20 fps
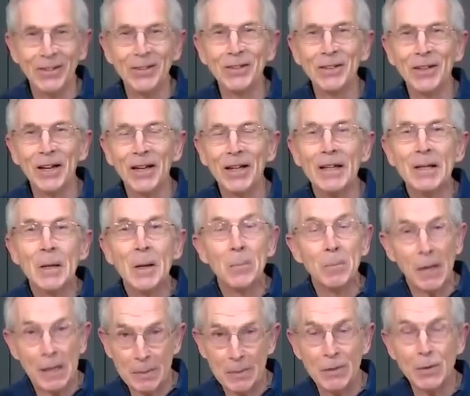okay,
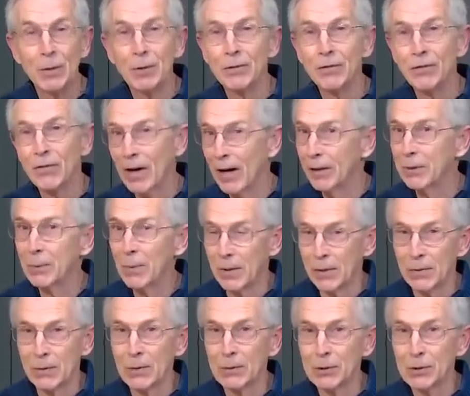maybe you can find one
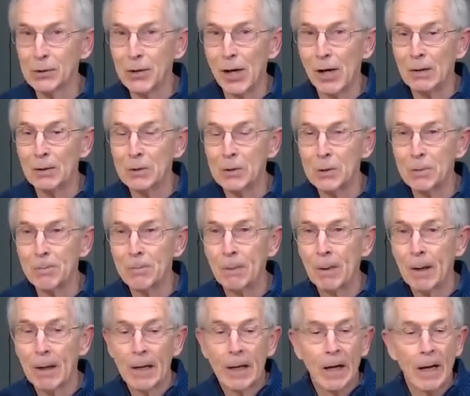of those shells.
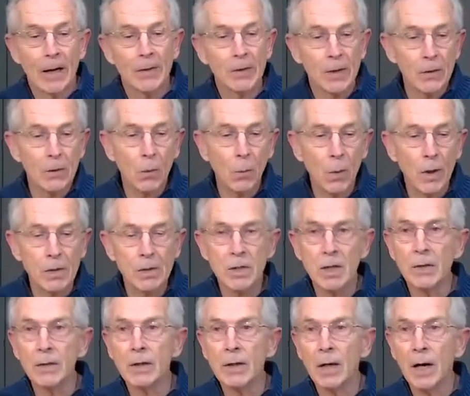And then the ones
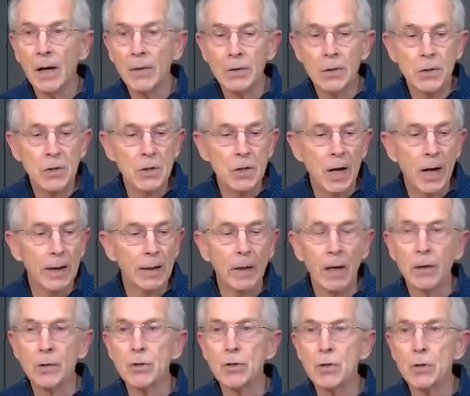on the other side
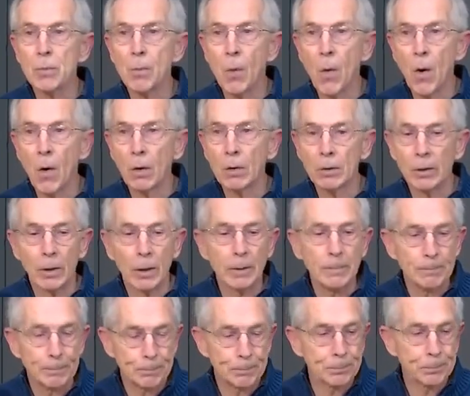are
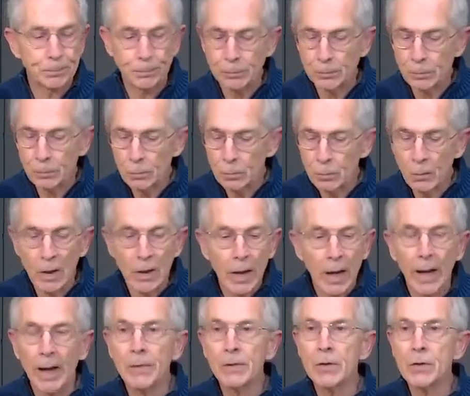smaller.
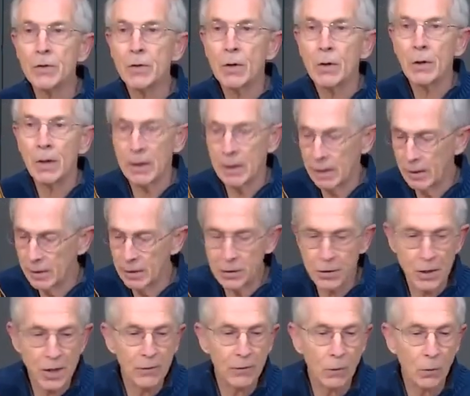And there's,
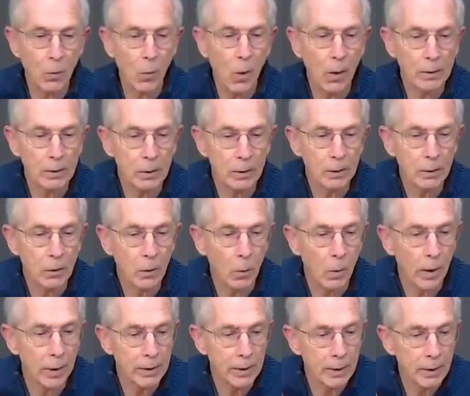there's even one little
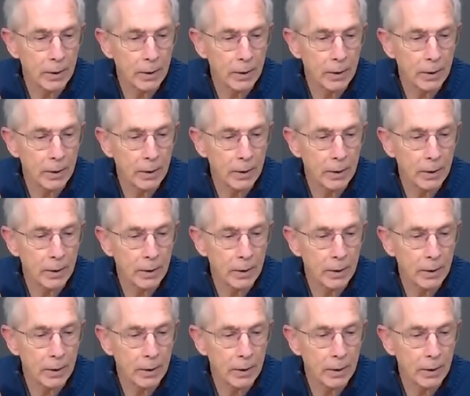one